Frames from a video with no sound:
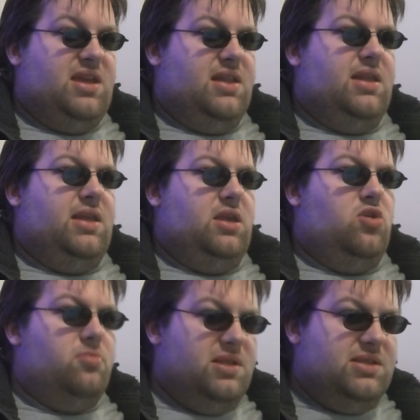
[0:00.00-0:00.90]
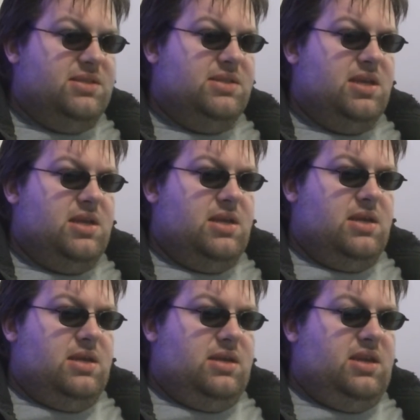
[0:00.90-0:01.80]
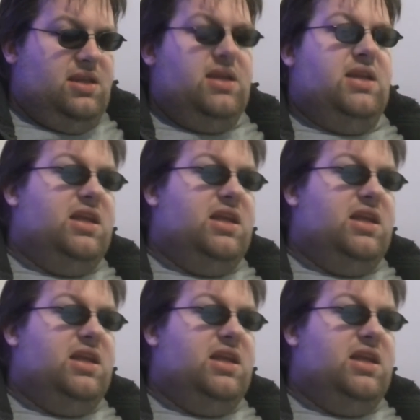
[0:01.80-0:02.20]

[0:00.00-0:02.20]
killing and